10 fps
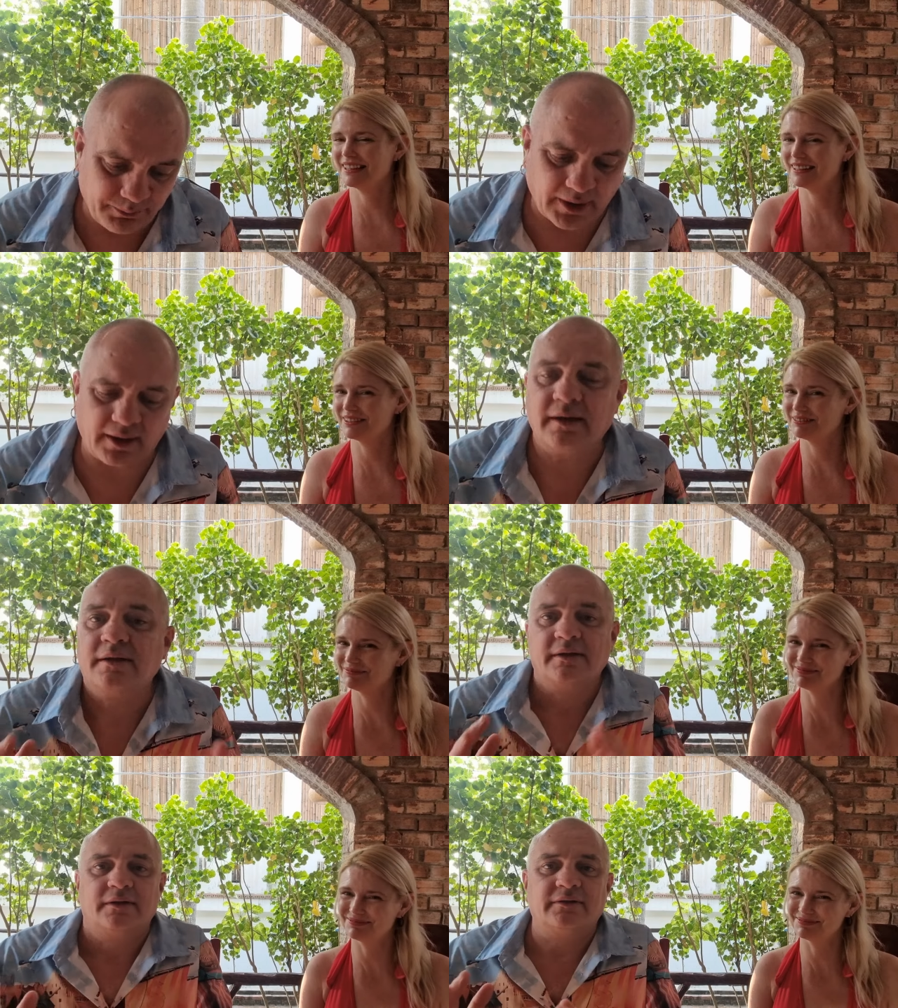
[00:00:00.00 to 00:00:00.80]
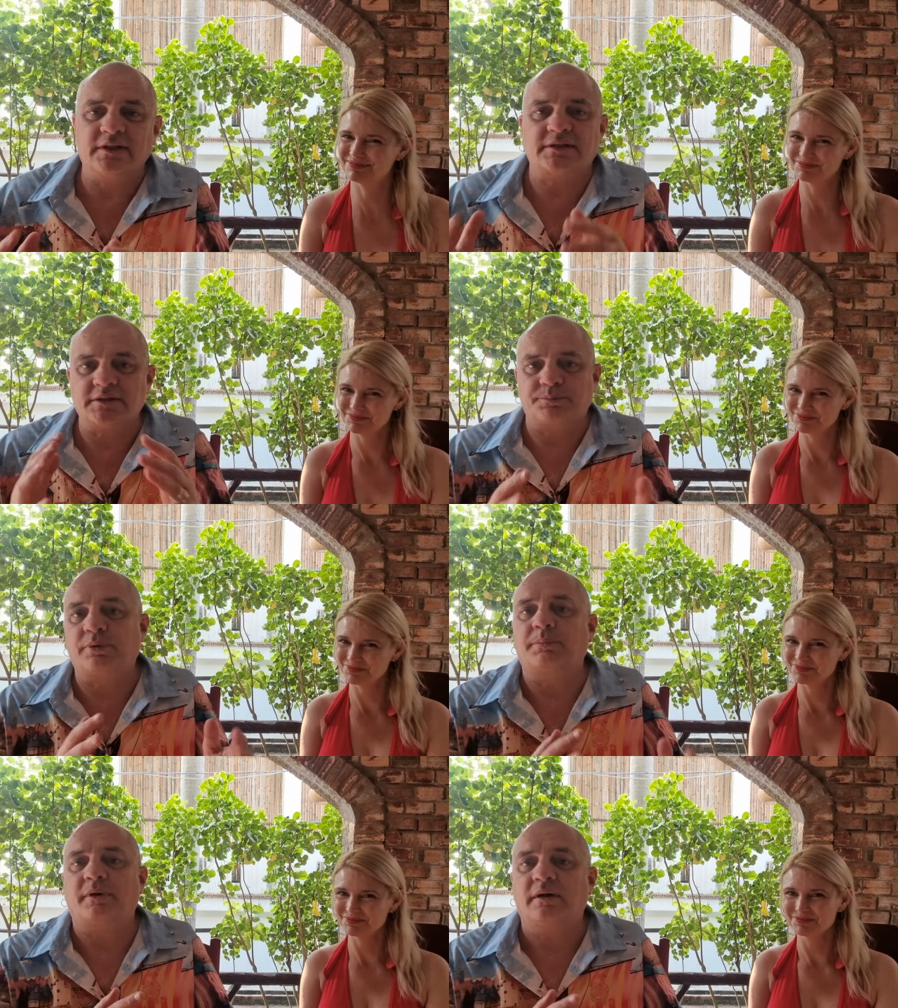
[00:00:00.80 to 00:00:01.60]
Speaker 1: yeah. But this is
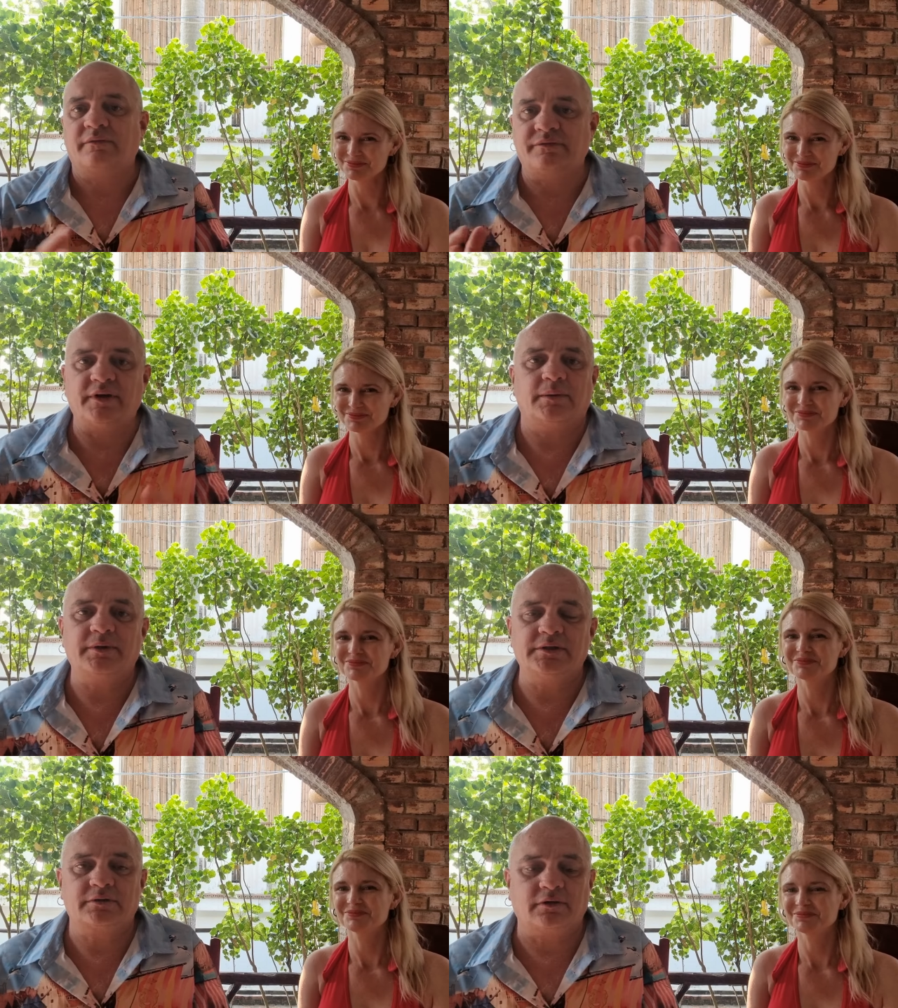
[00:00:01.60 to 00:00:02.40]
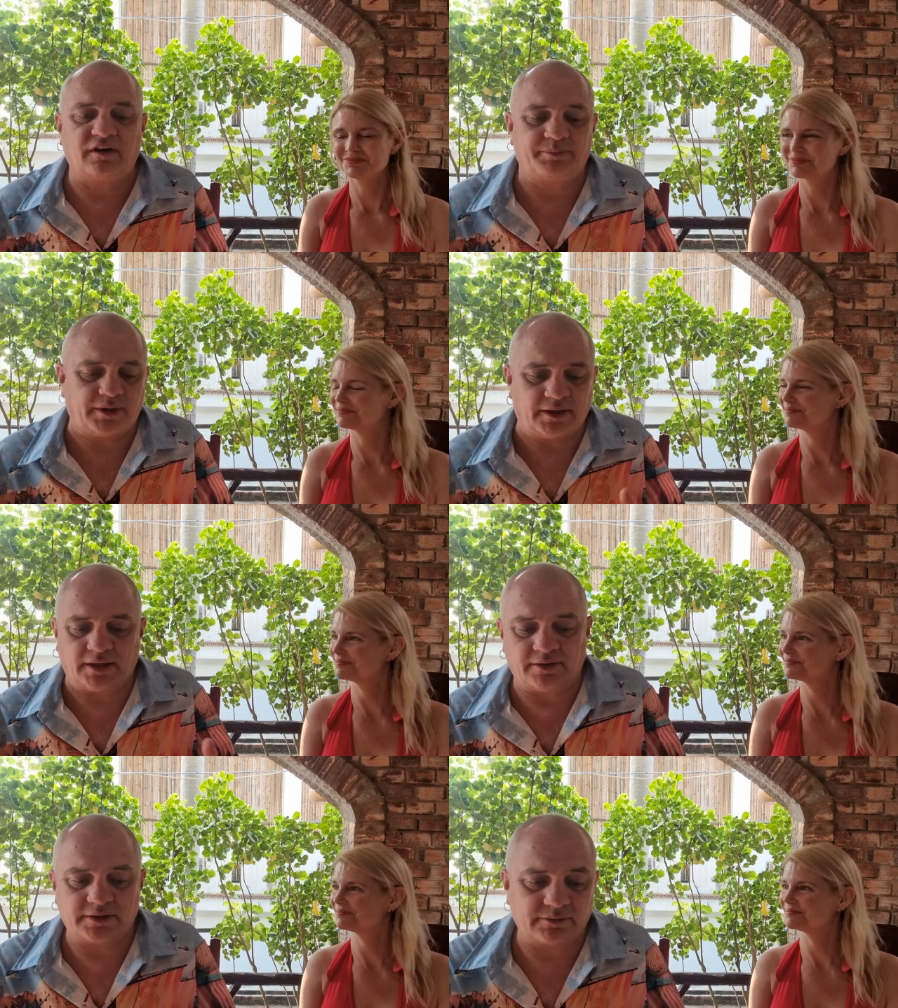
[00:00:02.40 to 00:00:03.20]
proper Vietnamese craft beer,
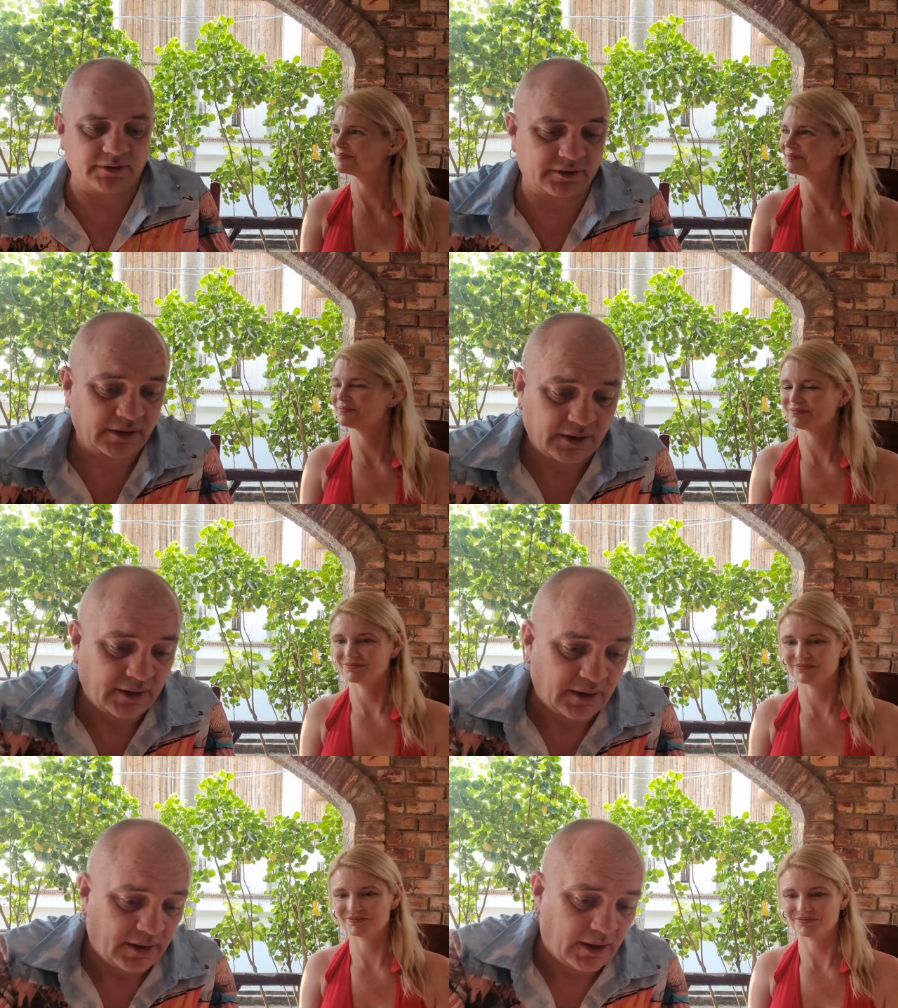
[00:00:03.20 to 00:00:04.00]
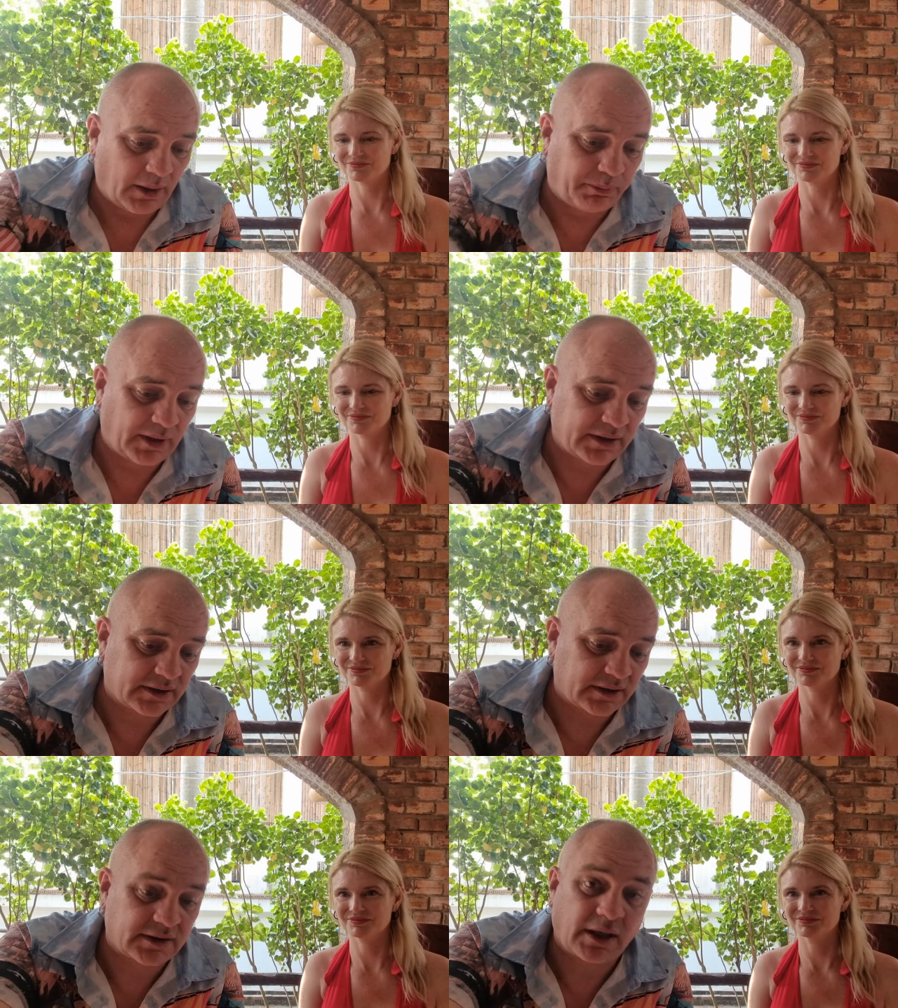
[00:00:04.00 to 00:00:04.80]
and this was a place,
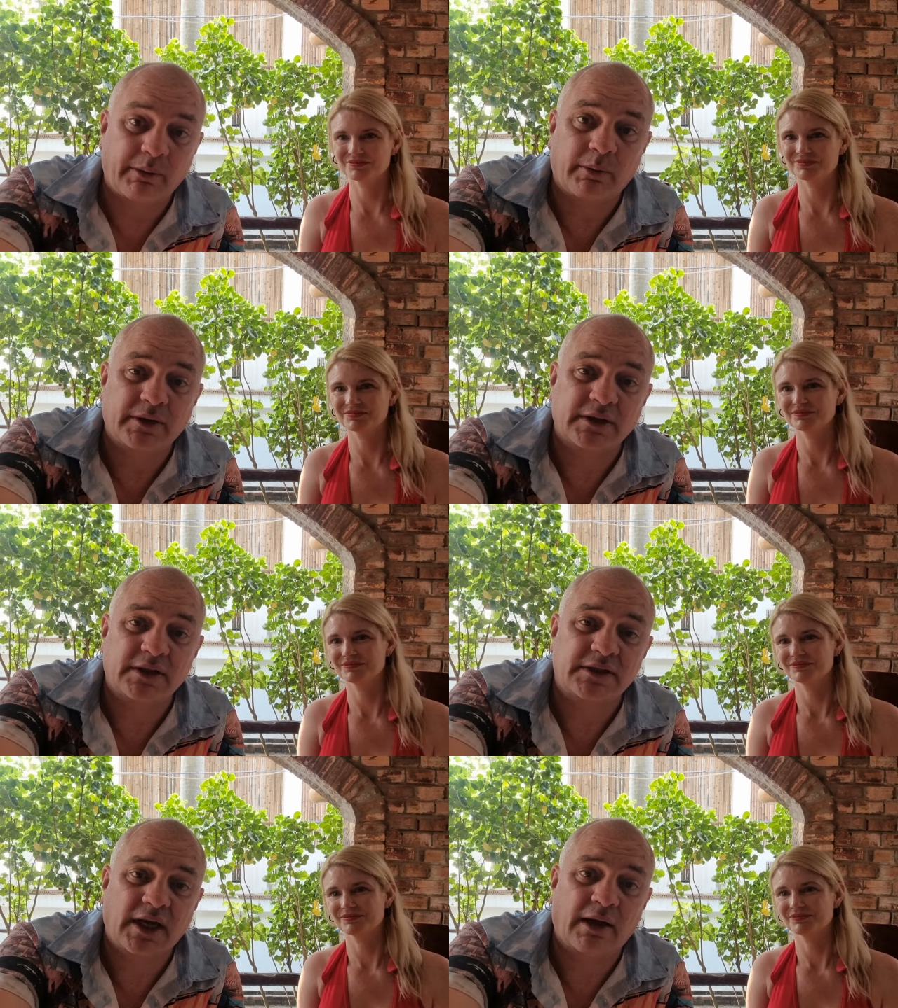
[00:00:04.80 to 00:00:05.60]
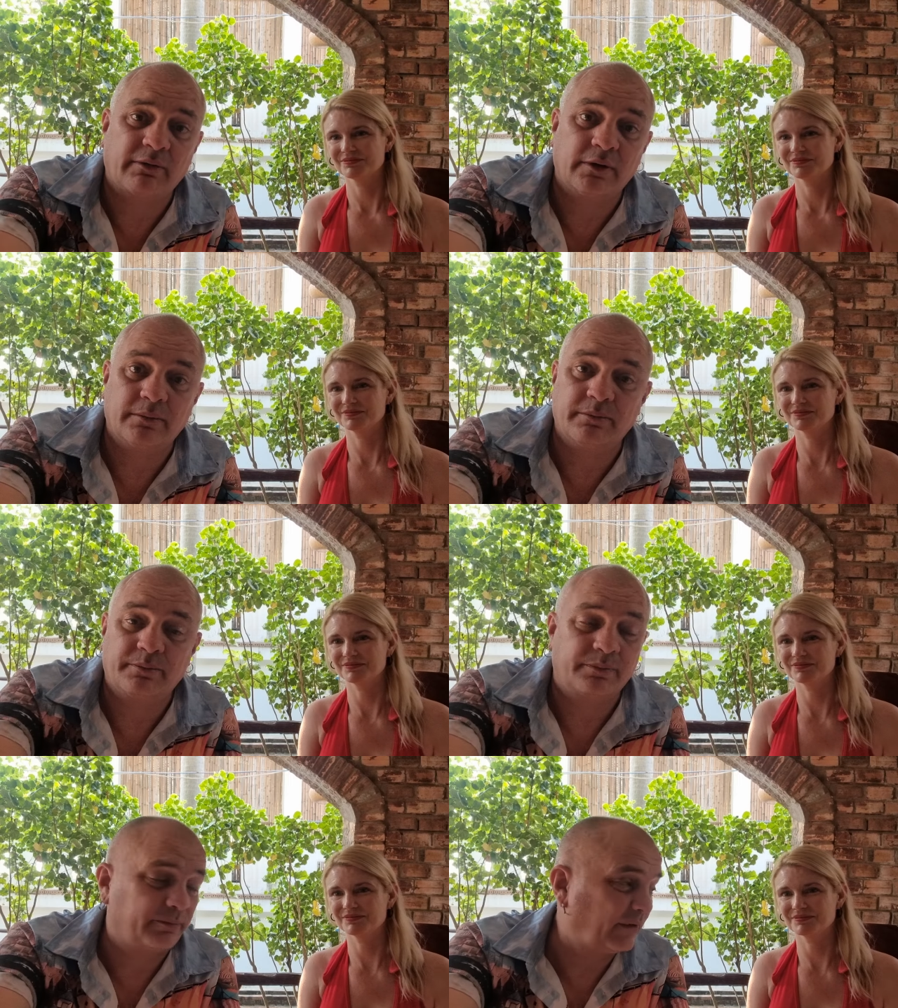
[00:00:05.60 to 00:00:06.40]
as I say, we went to the tap room
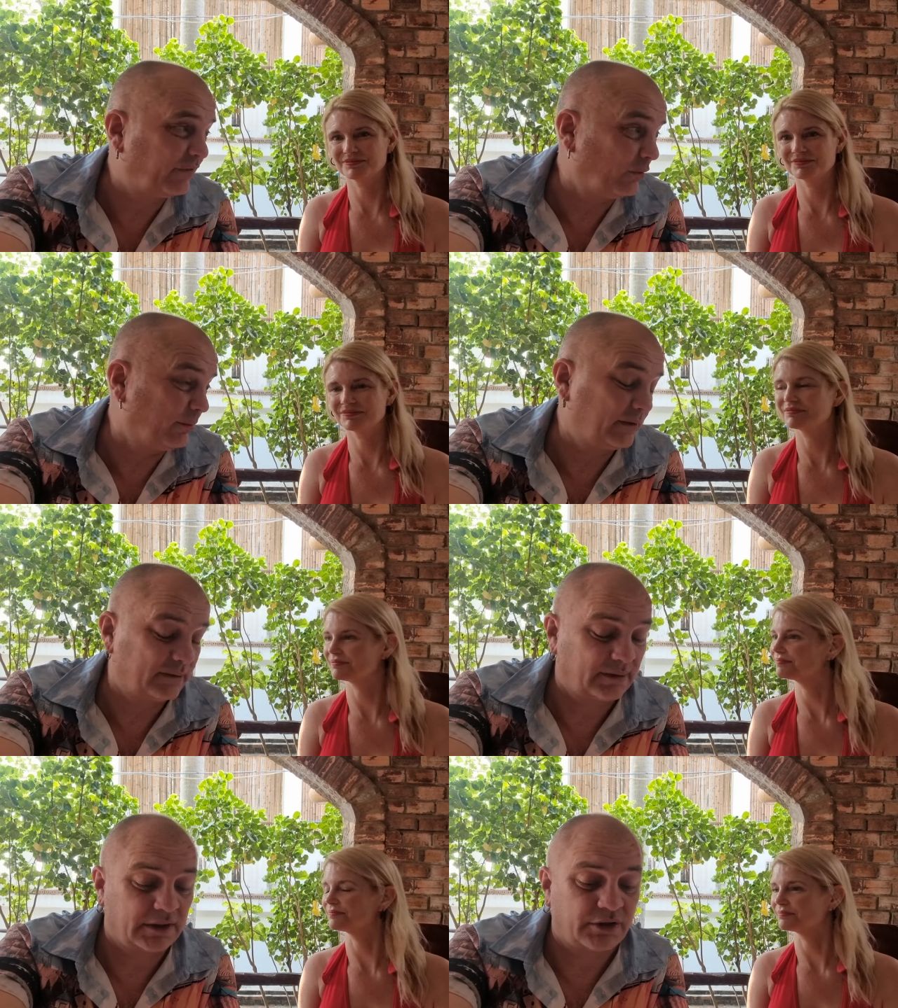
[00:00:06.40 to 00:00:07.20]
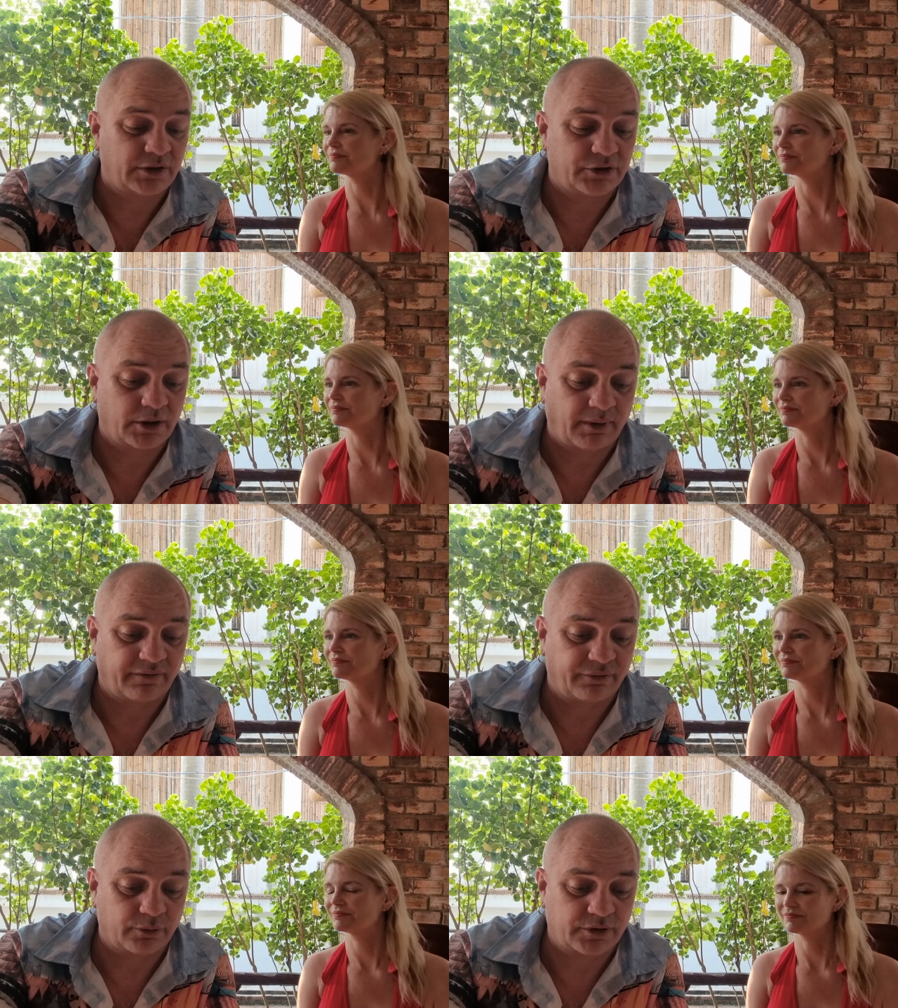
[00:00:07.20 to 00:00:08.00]
before we did YouTube,
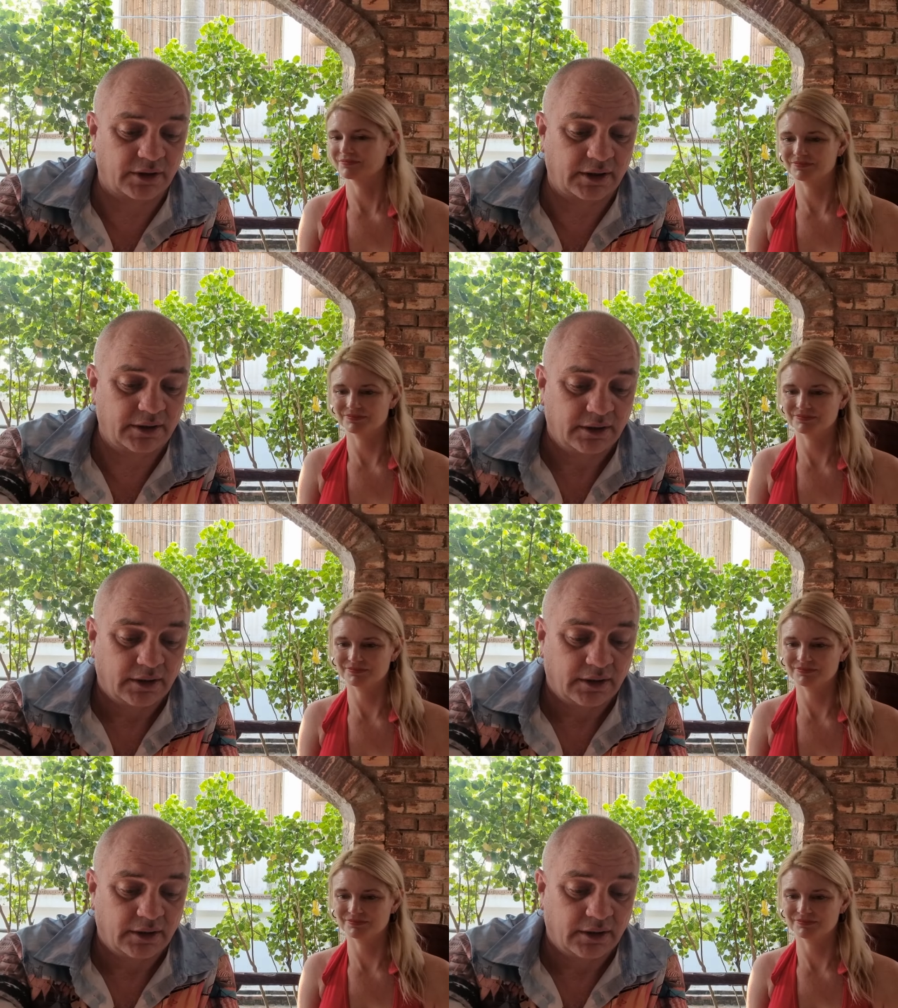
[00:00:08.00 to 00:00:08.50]
unfortunately